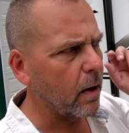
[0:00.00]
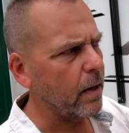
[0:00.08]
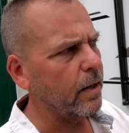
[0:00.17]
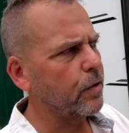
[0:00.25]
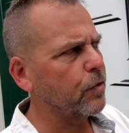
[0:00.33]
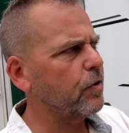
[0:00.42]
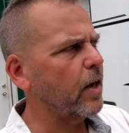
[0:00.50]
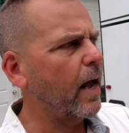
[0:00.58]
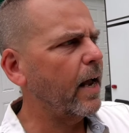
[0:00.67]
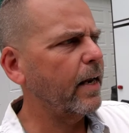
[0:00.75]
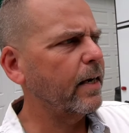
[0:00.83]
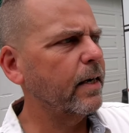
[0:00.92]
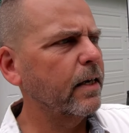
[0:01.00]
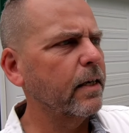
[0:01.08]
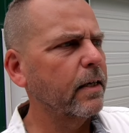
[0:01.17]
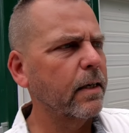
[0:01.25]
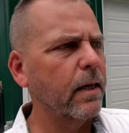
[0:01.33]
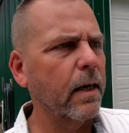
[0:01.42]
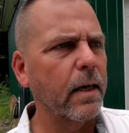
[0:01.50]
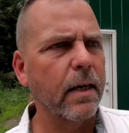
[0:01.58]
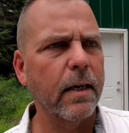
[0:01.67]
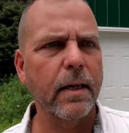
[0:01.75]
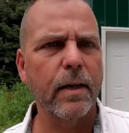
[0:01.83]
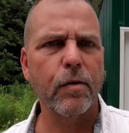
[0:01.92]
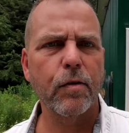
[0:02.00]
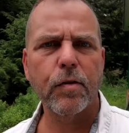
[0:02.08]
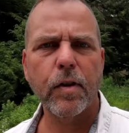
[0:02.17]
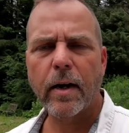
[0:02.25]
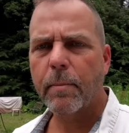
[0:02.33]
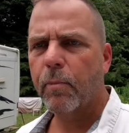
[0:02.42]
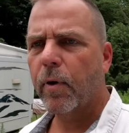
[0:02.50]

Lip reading: Inside, it's set up